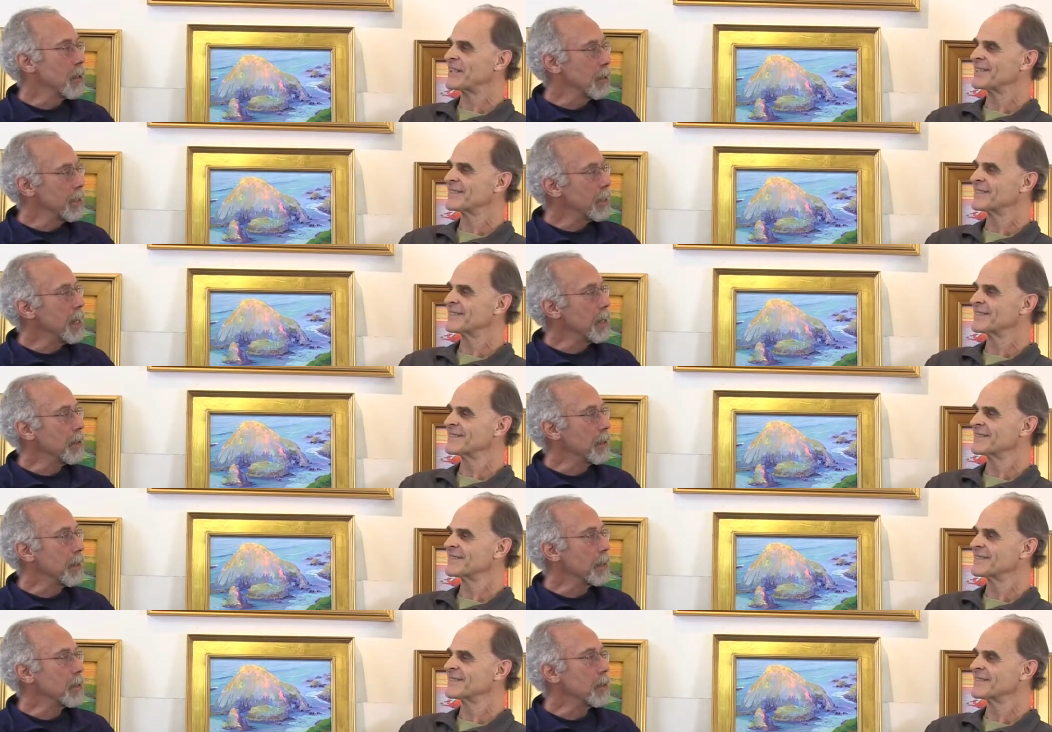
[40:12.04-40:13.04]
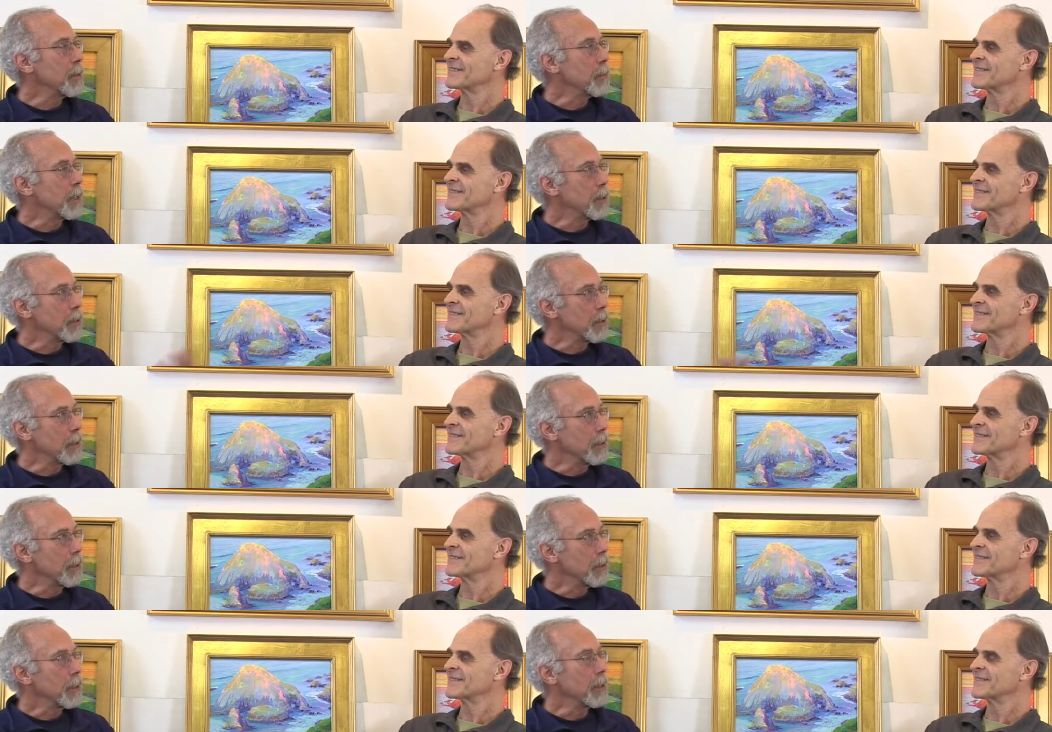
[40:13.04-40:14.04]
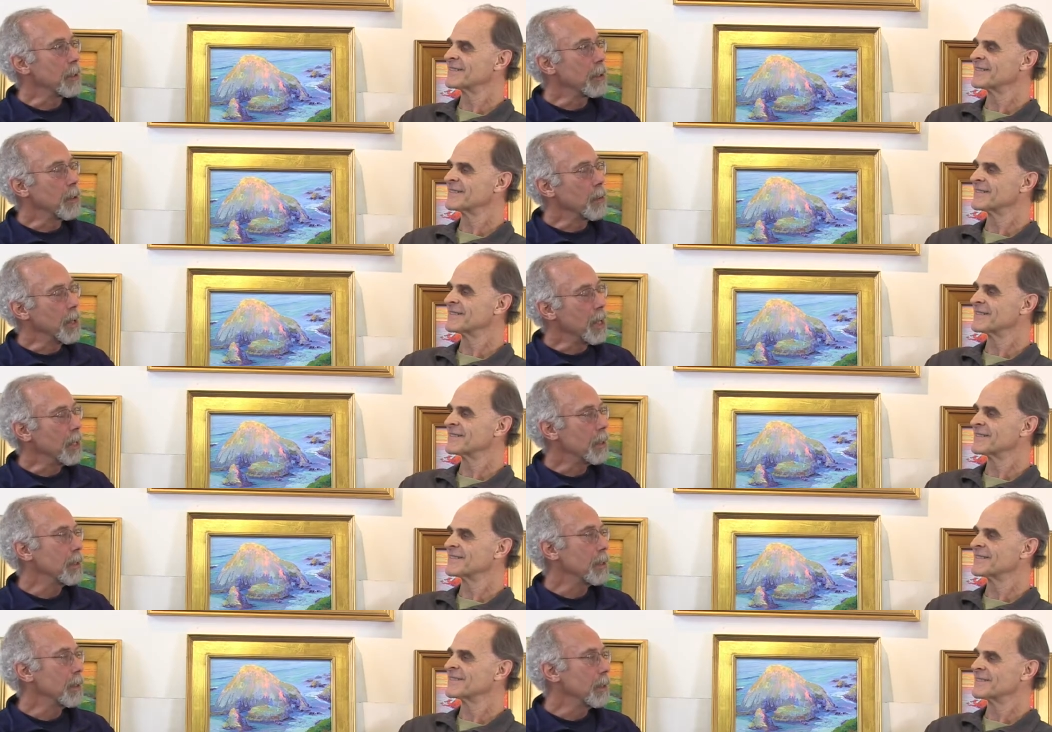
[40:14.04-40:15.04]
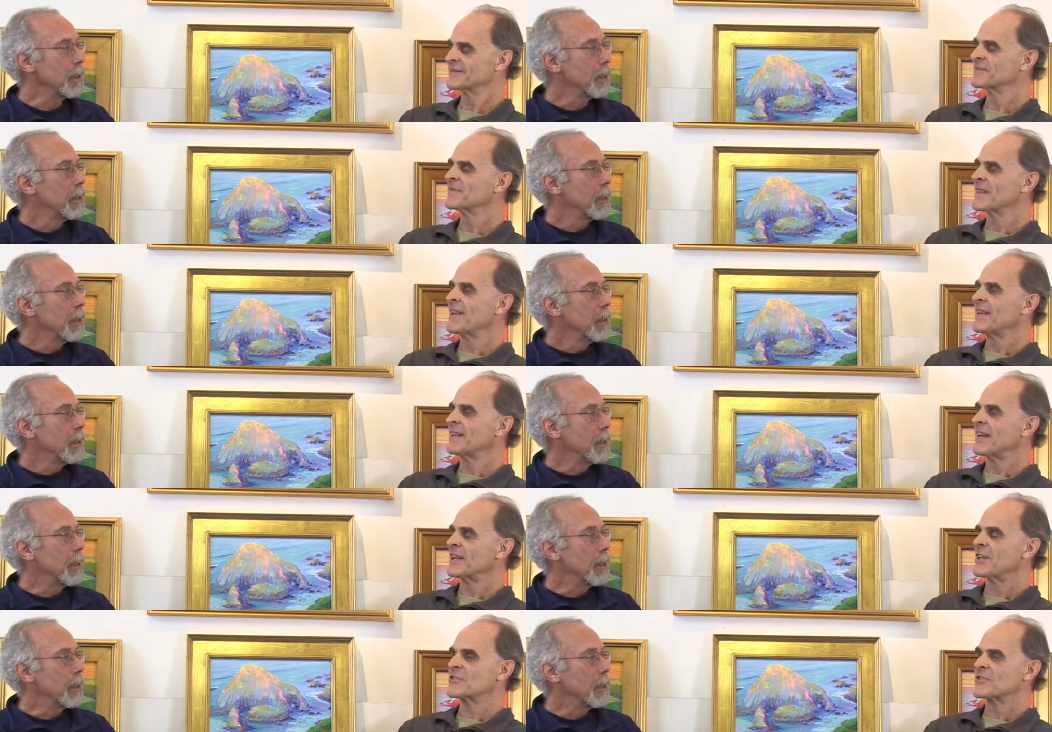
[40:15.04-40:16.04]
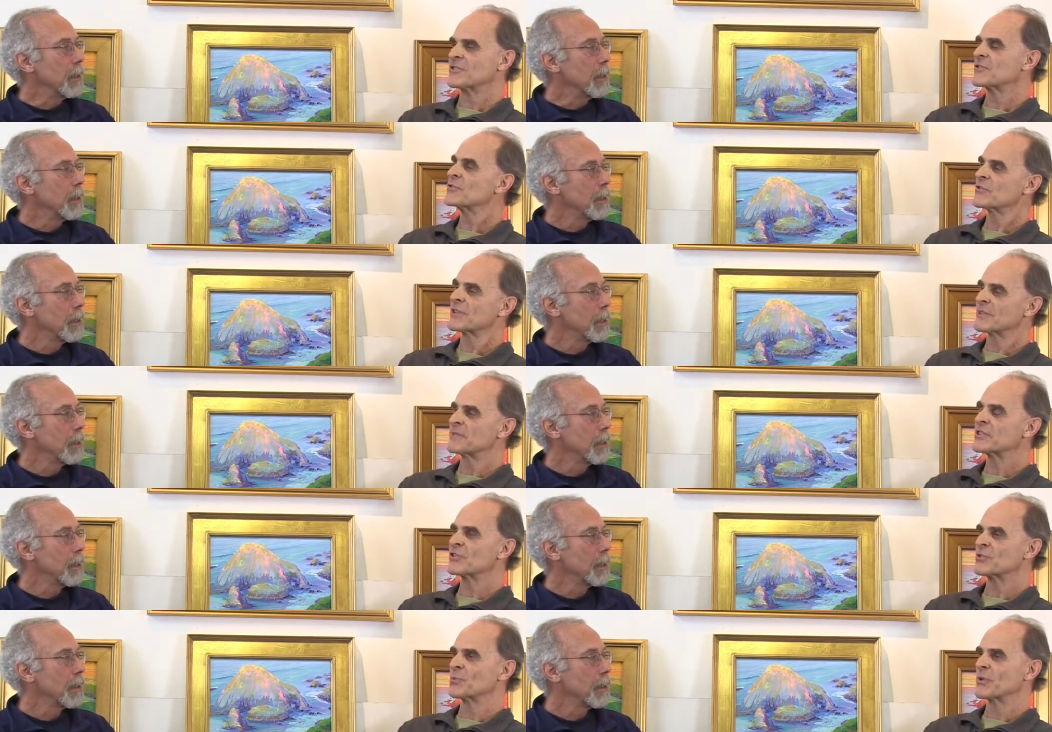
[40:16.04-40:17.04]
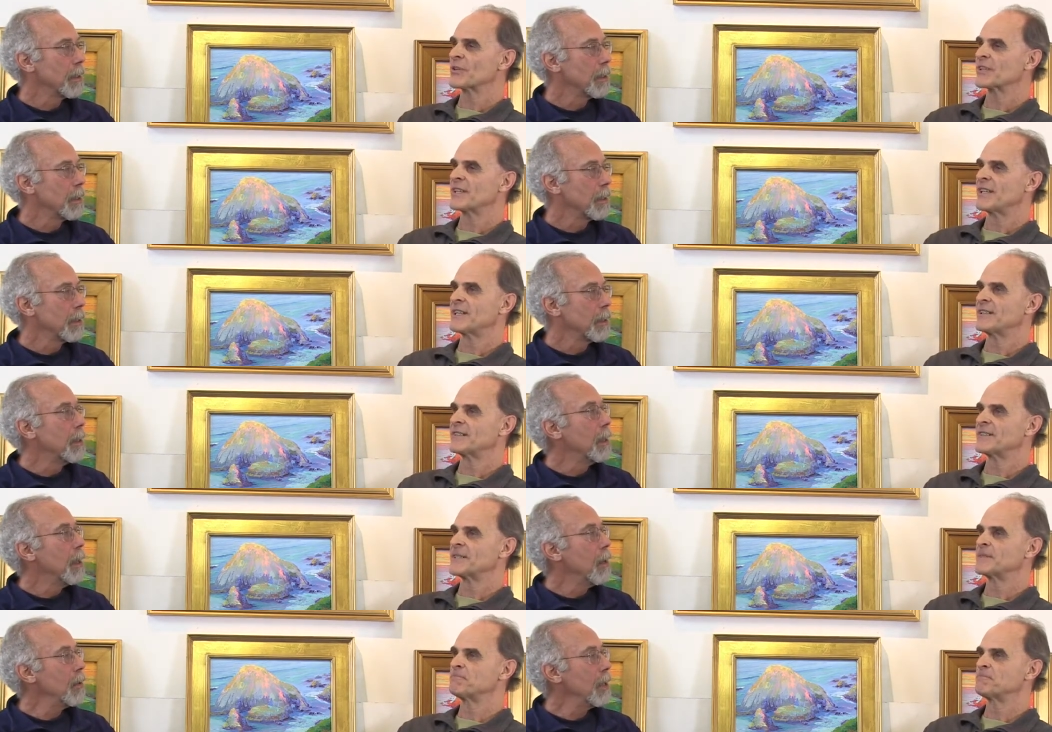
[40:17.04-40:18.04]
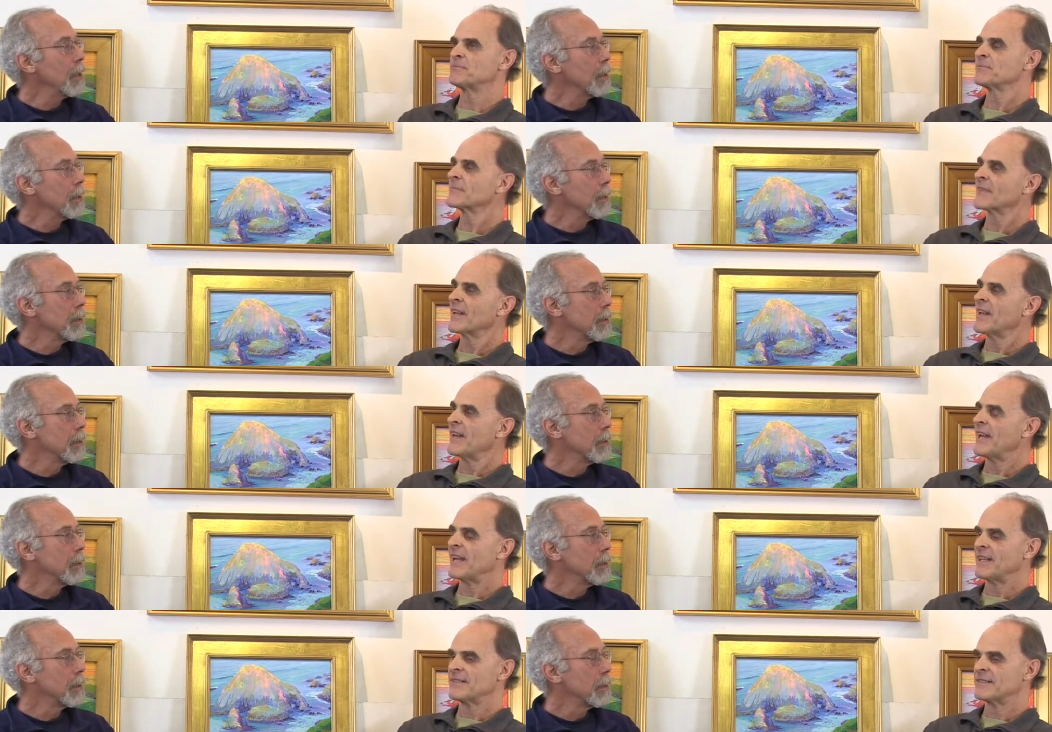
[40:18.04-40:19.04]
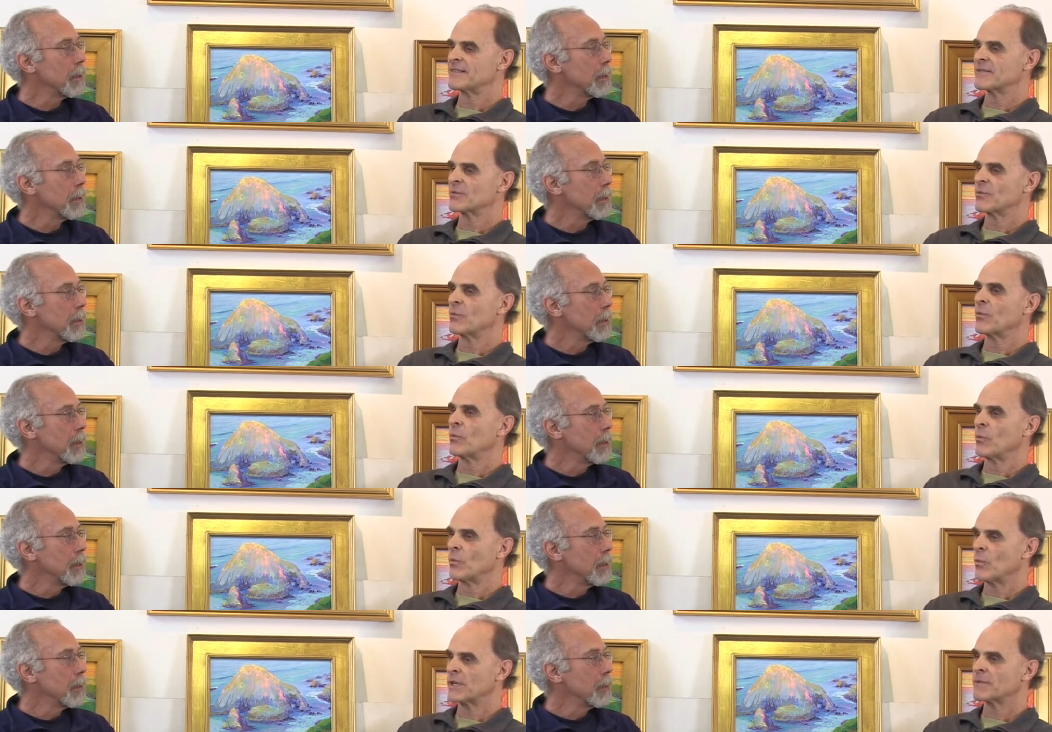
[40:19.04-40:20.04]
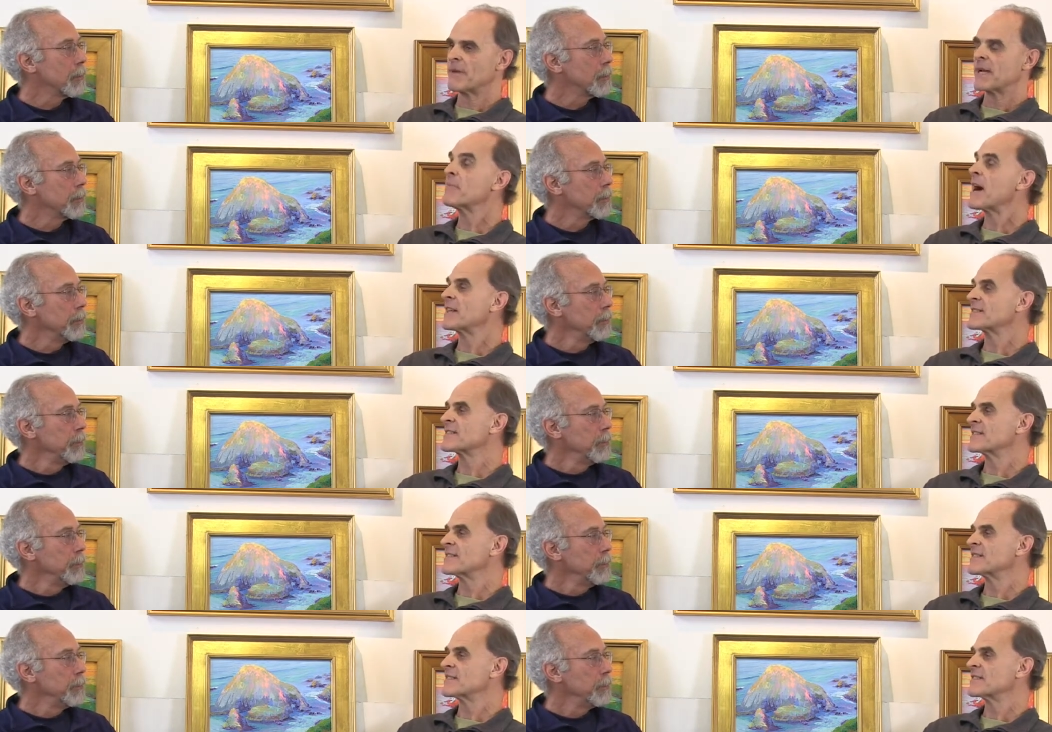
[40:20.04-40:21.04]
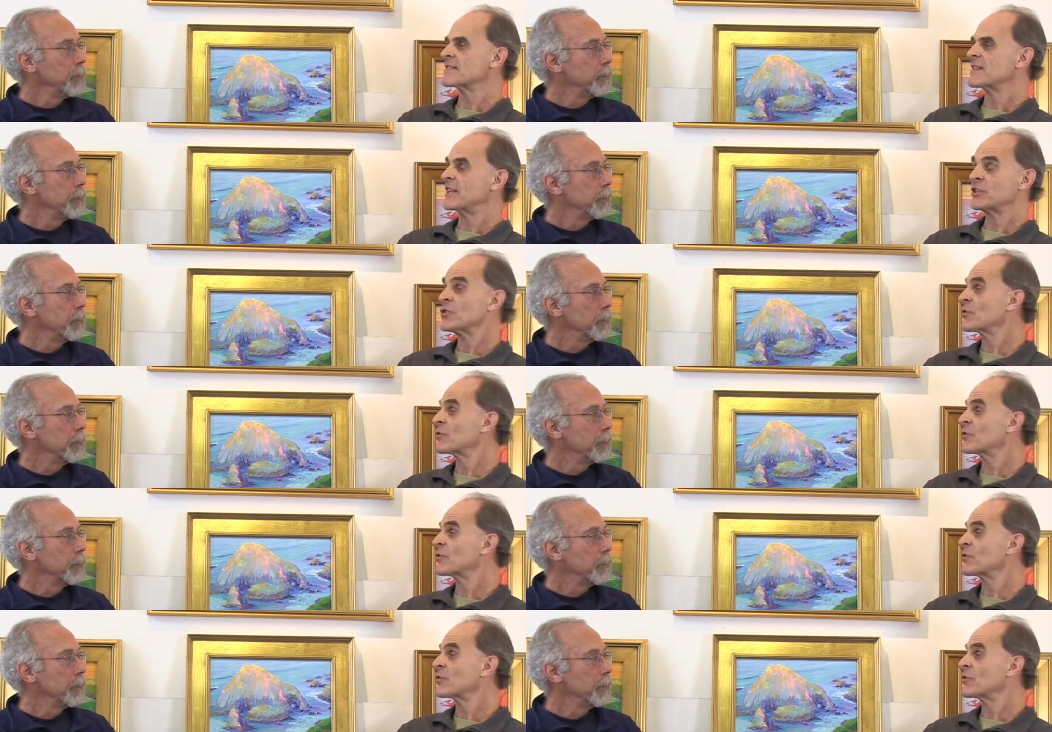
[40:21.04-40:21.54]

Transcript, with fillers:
Speaker 1: so this kind of thing is good because you can look and you can go back and
Speaker 2: yeah, yeah I also yeah. do commission work, and um, oh yeah, and one of my policies is that you